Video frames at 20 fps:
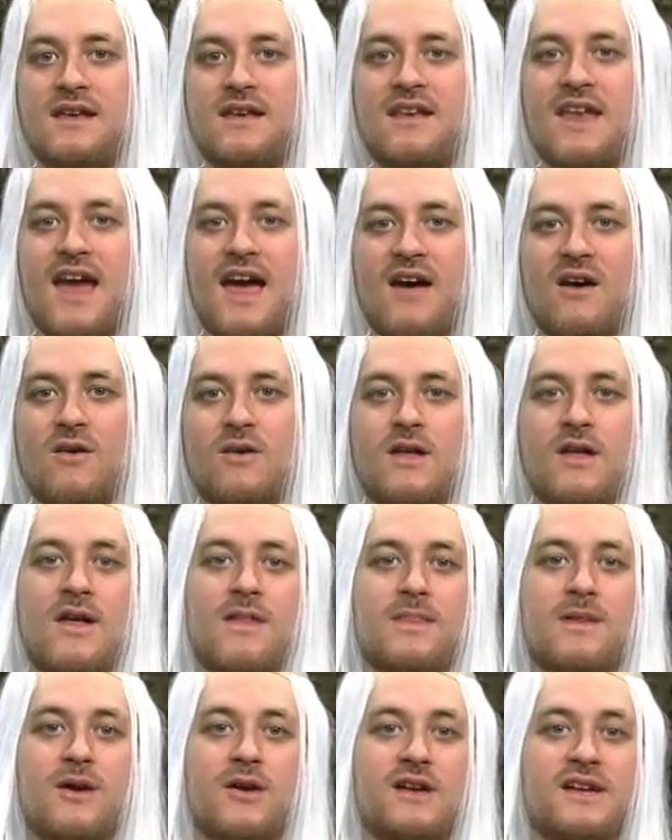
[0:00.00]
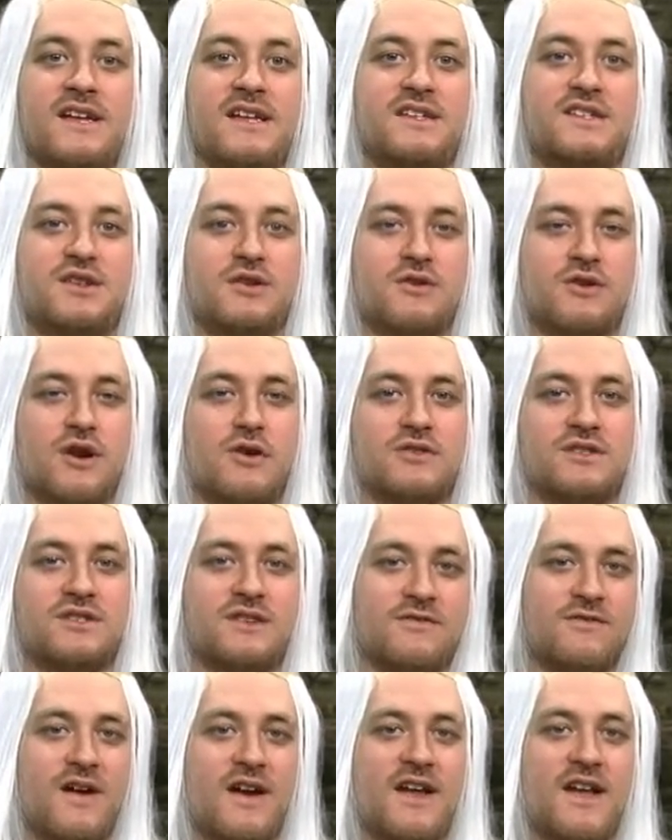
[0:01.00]
Now, there are easier ghosts to
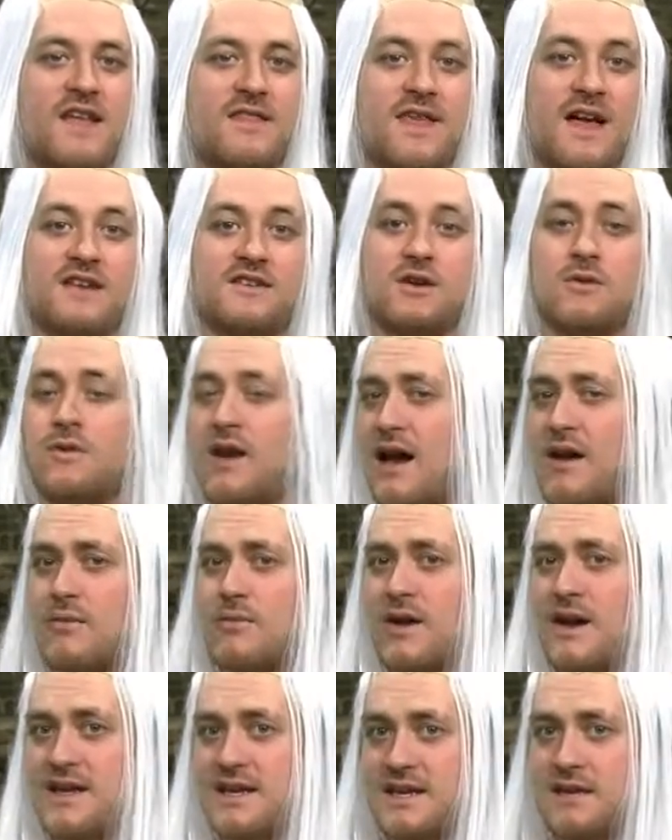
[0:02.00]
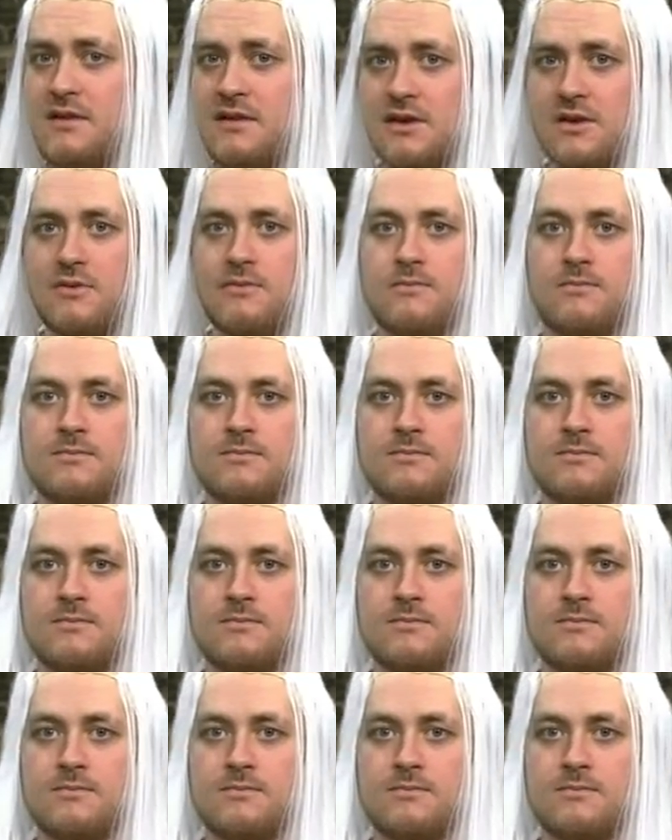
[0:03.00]
fight that don't outright kill you.